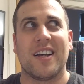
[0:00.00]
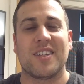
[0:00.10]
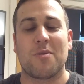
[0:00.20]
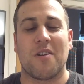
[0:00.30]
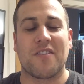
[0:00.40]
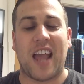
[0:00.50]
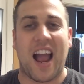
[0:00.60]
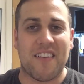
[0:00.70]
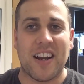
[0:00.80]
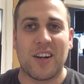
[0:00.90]
sort of
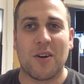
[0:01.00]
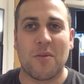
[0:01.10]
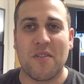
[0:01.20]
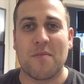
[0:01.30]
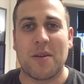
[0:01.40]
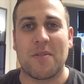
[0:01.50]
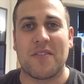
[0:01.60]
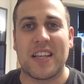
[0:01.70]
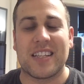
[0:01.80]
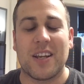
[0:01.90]
carrying along with me
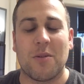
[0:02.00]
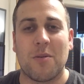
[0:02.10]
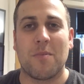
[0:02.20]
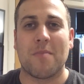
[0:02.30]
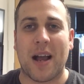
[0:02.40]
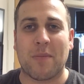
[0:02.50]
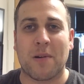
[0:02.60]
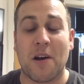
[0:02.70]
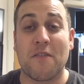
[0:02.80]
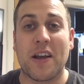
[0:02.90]
with this little Mac
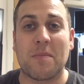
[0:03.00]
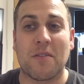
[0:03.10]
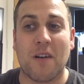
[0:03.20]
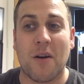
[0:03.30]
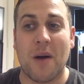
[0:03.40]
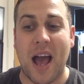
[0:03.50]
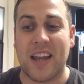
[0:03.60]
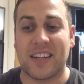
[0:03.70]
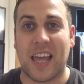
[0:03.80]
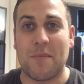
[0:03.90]
Pro rigmarole
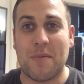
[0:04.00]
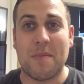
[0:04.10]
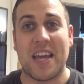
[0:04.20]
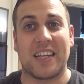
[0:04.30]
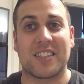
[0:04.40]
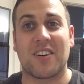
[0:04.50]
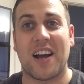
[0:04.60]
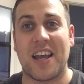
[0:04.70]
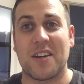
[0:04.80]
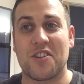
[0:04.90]
and keeping me
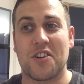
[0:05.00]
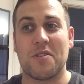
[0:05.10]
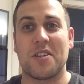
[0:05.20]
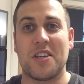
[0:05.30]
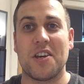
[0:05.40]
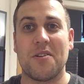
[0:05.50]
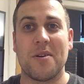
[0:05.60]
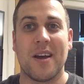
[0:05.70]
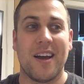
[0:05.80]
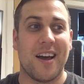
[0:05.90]
excited due to you,